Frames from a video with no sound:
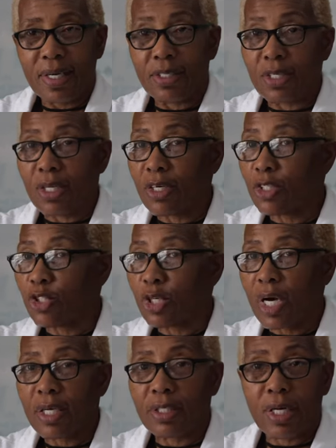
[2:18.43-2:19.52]
Yeah. As long as you
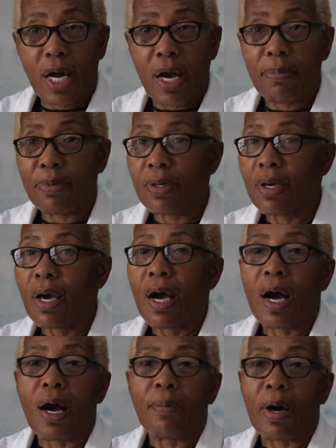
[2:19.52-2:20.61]
guys are happy,
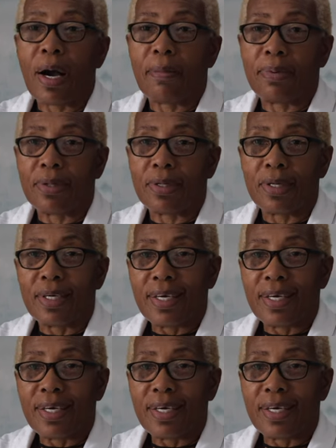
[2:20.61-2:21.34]
I'm happy.